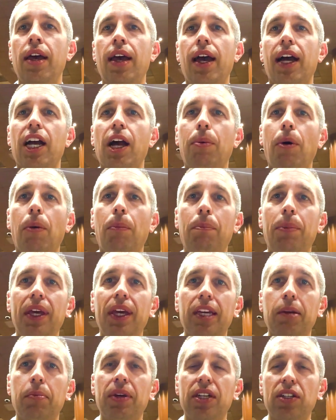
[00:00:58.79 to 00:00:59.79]
a couple
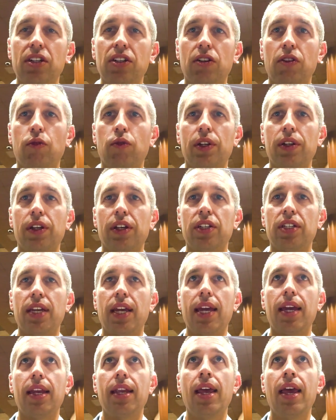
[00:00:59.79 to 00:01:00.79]
big pieces of real
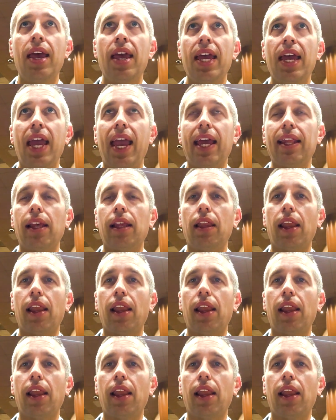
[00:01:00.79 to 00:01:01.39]
estate, and they'd